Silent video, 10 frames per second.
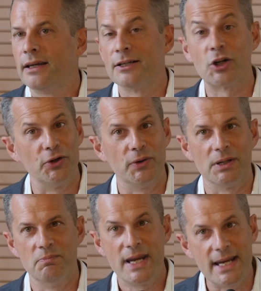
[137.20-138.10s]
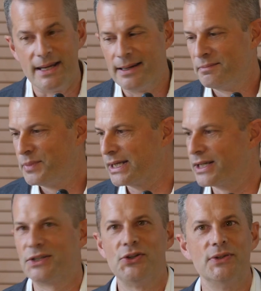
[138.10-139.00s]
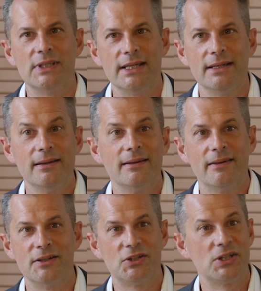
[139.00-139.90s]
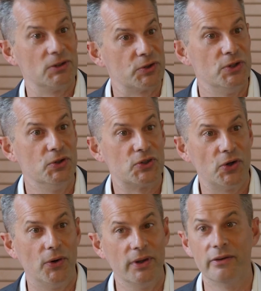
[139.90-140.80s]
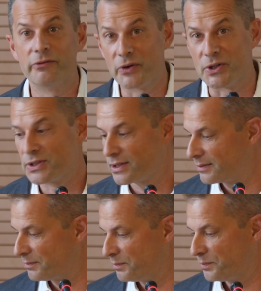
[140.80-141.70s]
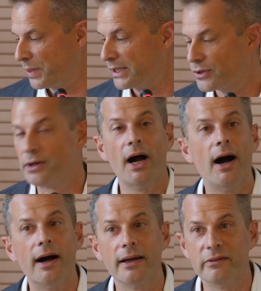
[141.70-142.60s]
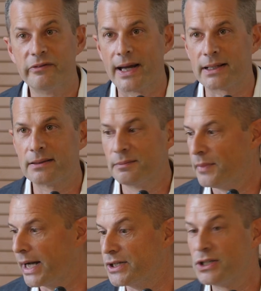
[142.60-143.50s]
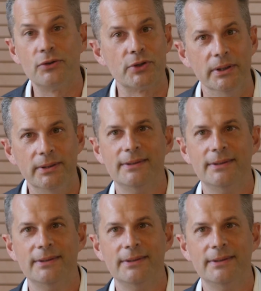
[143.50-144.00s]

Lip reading: including me, because you see, the children you saw in the first picture are in fact my children.